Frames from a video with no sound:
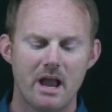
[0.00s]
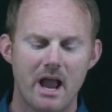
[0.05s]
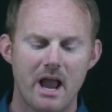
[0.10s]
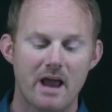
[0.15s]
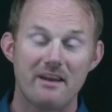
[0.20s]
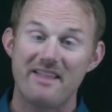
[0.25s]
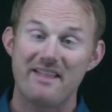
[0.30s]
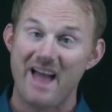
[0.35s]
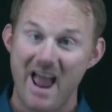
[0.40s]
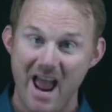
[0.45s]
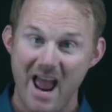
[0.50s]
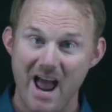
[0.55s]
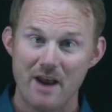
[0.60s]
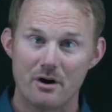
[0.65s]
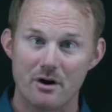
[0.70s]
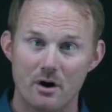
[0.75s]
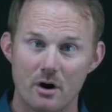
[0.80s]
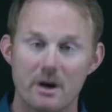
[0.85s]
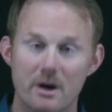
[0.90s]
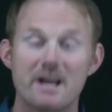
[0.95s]
And the
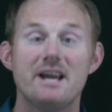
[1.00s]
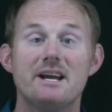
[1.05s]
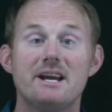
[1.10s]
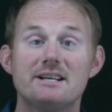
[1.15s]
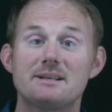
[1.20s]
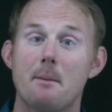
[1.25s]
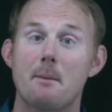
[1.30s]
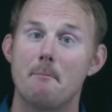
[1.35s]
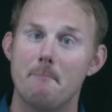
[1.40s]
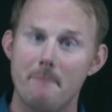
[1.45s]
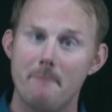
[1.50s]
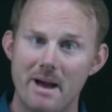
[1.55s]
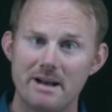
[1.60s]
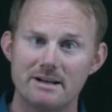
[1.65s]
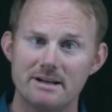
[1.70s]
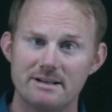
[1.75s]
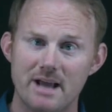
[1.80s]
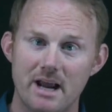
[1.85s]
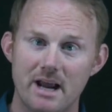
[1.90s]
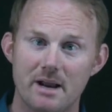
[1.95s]
header is
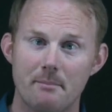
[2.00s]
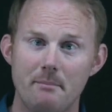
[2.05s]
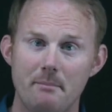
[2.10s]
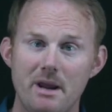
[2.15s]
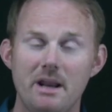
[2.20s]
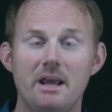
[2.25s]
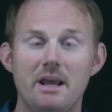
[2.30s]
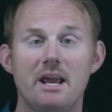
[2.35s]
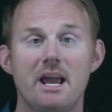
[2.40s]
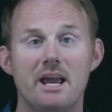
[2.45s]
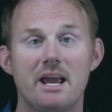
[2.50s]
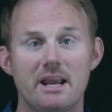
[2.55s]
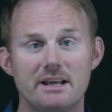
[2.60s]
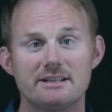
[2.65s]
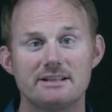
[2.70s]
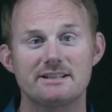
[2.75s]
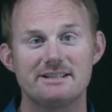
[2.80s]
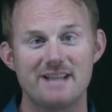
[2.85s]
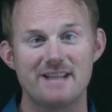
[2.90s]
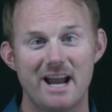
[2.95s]
metadata, meaning it
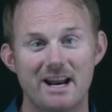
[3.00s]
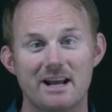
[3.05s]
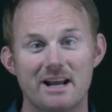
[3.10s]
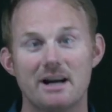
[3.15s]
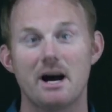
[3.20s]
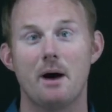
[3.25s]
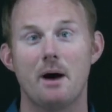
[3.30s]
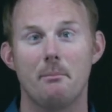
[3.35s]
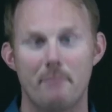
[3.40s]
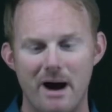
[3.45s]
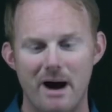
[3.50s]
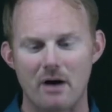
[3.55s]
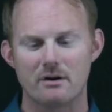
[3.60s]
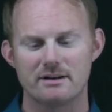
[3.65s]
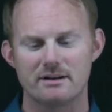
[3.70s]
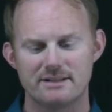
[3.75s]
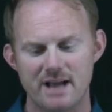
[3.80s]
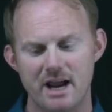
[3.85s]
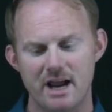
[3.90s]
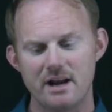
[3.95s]
is data
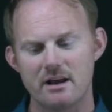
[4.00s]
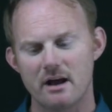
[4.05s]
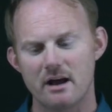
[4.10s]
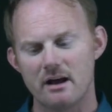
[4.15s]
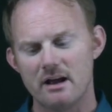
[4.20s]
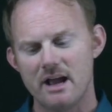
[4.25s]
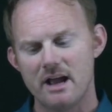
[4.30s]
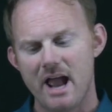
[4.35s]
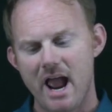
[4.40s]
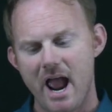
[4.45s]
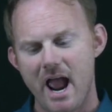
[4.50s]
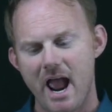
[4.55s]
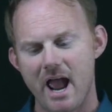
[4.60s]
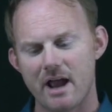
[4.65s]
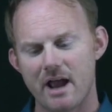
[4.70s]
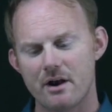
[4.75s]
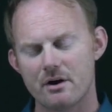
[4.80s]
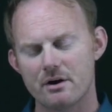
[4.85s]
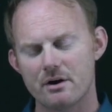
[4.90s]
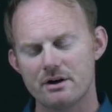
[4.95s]
about data.
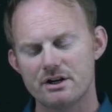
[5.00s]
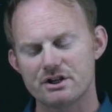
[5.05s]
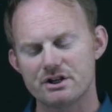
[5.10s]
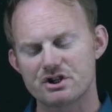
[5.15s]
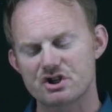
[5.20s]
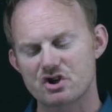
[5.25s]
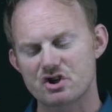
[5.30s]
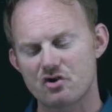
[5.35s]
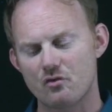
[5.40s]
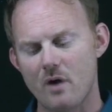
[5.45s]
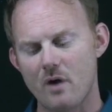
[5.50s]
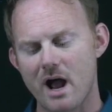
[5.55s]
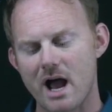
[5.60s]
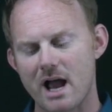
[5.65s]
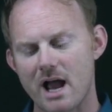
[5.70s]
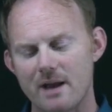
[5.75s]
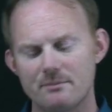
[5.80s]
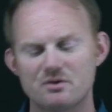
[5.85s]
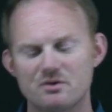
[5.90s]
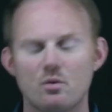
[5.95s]
Header
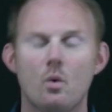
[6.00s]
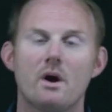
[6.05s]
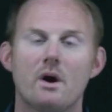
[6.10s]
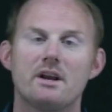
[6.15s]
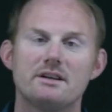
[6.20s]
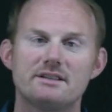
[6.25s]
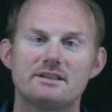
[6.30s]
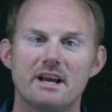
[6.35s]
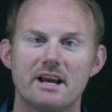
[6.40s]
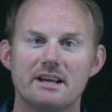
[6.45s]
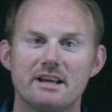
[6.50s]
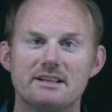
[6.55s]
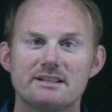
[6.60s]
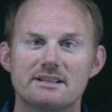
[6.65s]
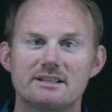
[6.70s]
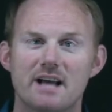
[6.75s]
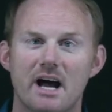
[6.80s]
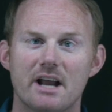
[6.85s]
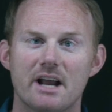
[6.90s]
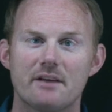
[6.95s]
describes what is
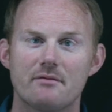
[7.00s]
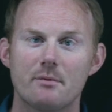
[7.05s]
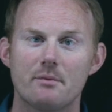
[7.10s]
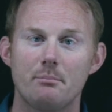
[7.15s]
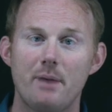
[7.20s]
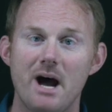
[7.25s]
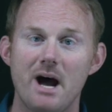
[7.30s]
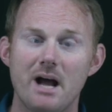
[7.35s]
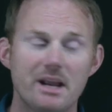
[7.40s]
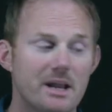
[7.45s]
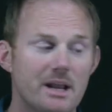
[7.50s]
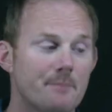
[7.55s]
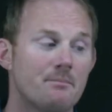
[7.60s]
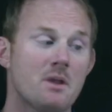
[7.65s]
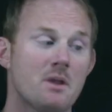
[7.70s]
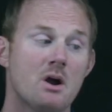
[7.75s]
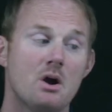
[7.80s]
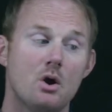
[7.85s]
inside of the body.